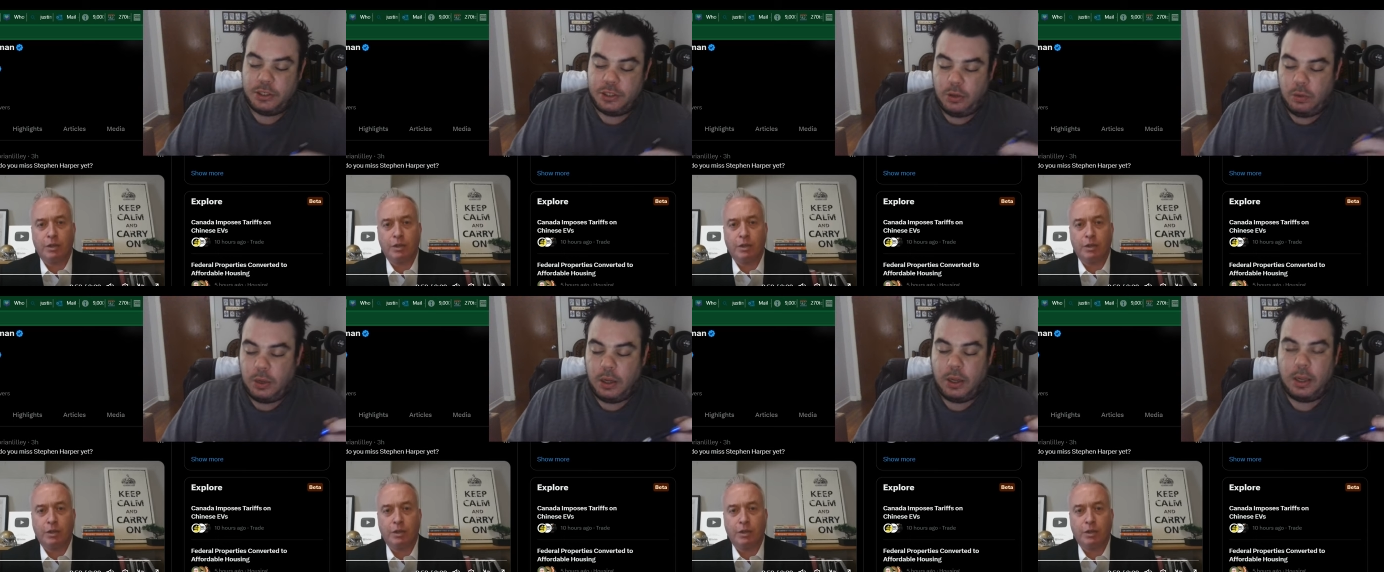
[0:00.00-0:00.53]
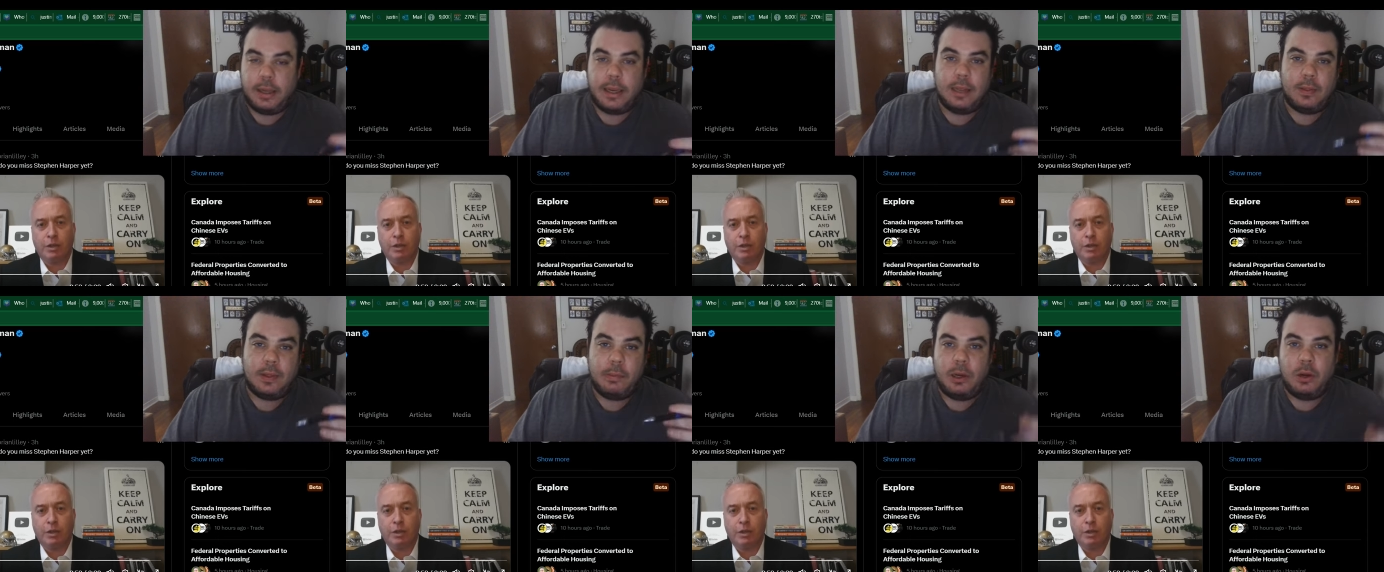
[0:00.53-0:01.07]
Speaker 1: So uh,
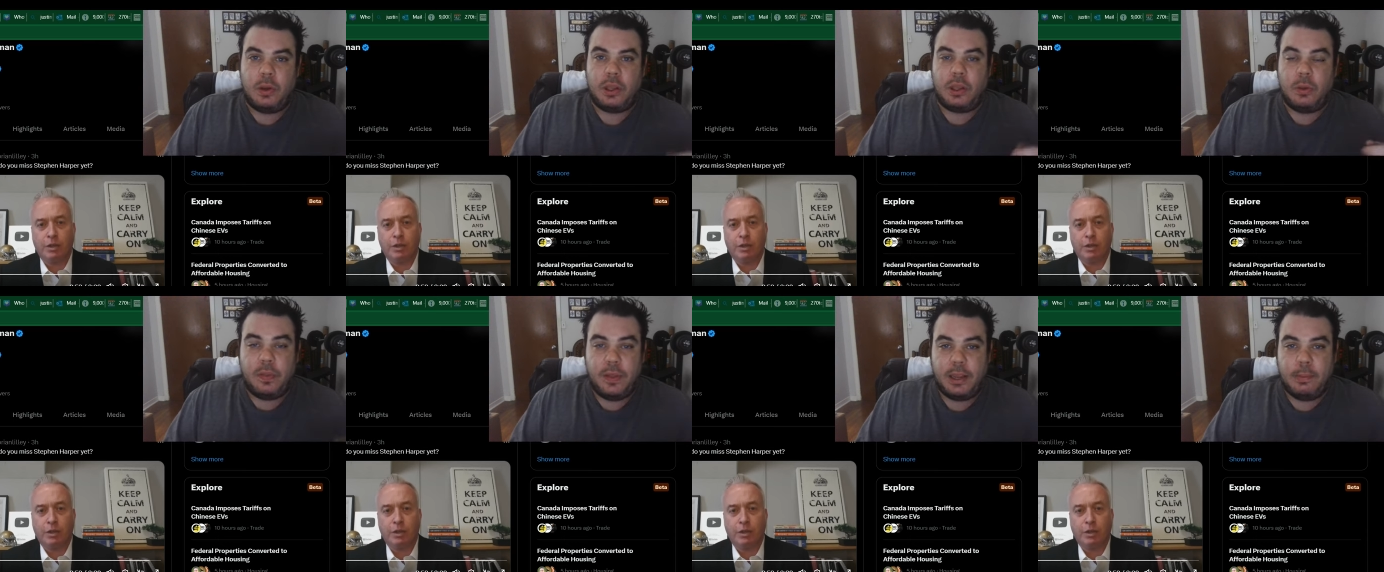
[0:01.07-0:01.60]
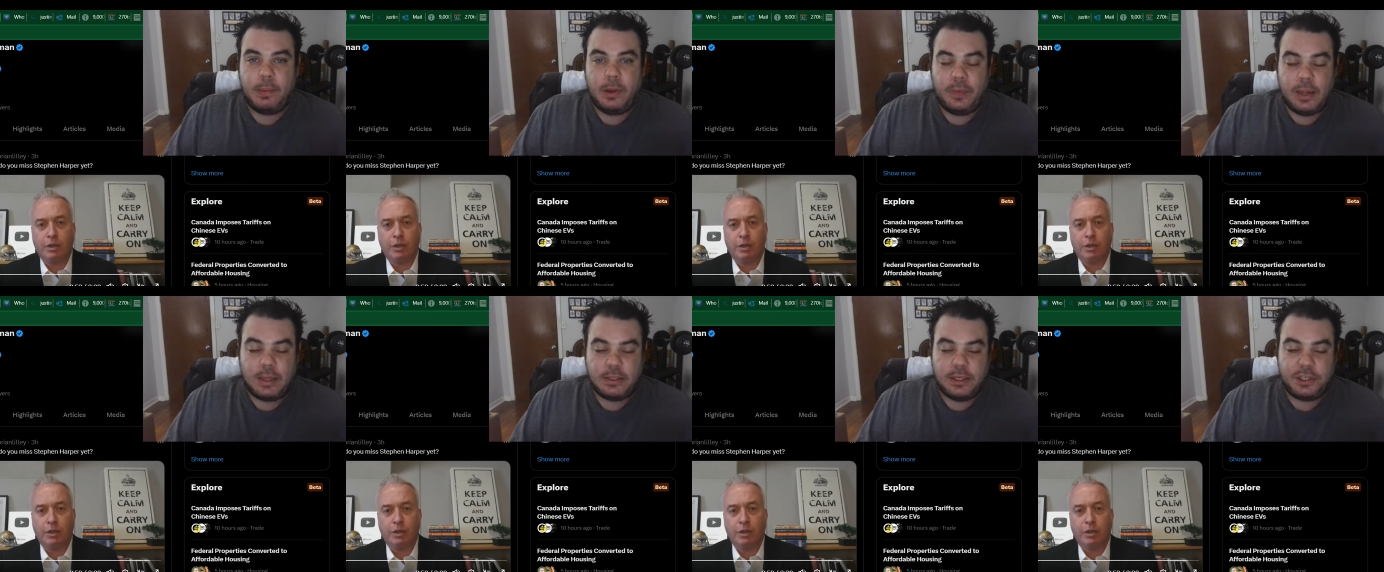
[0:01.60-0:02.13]
again, let me know what you think about
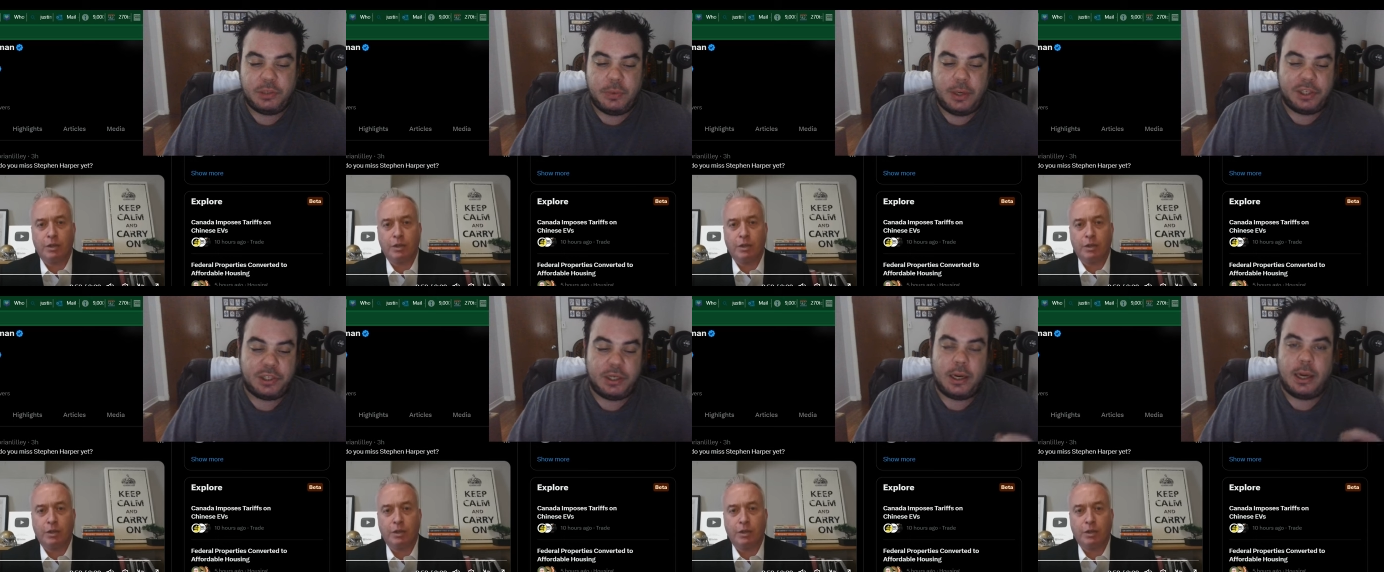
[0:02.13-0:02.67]
that situation